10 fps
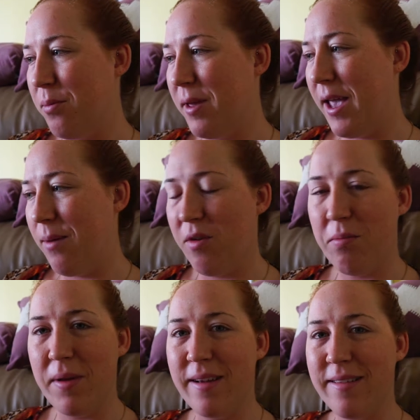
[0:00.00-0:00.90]
he came
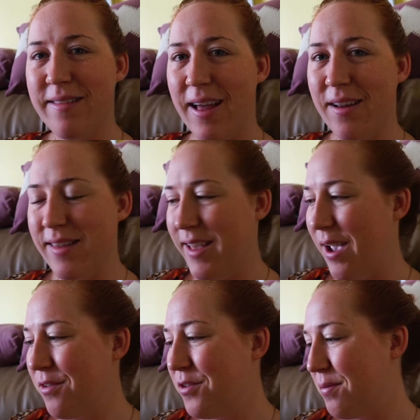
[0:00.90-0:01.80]
with me and sat on the
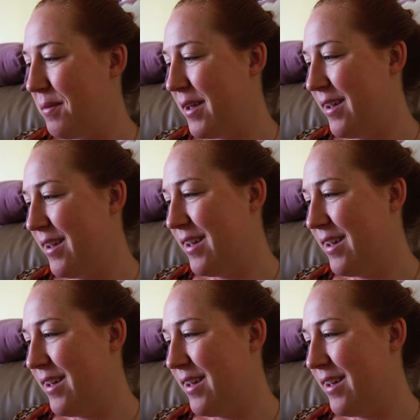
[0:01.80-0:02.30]
couch with me.